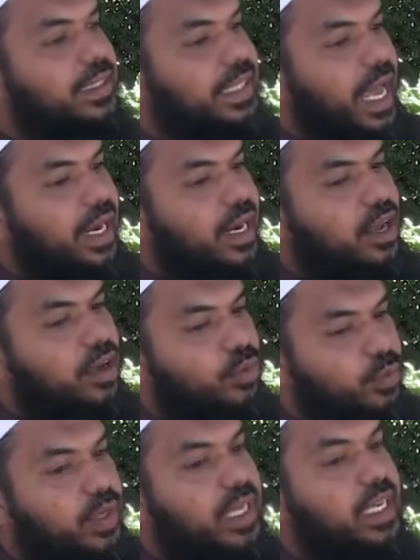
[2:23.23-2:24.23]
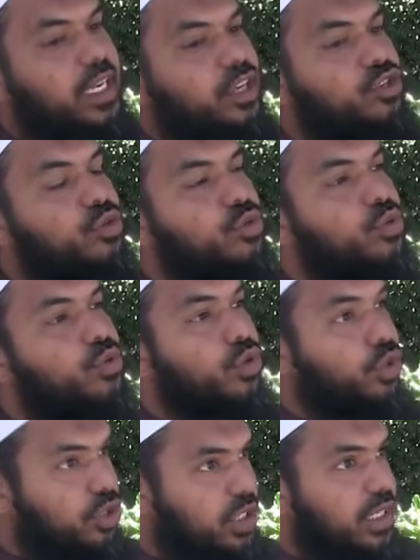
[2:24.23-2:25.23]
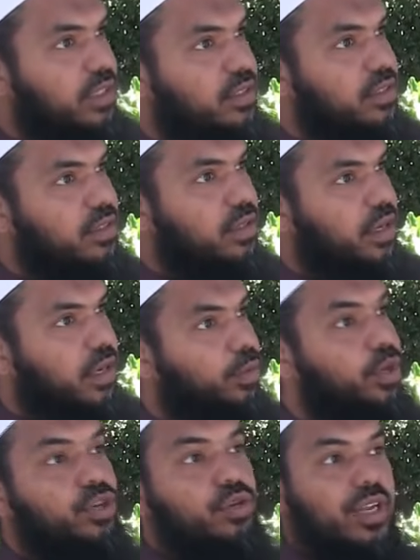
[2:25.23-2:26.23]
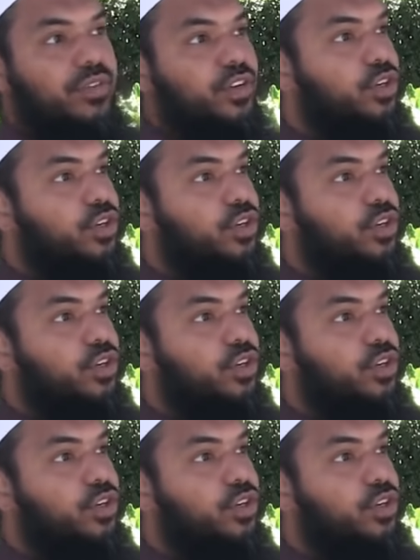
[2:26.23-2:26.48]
that we need to do good deeds, we need to live a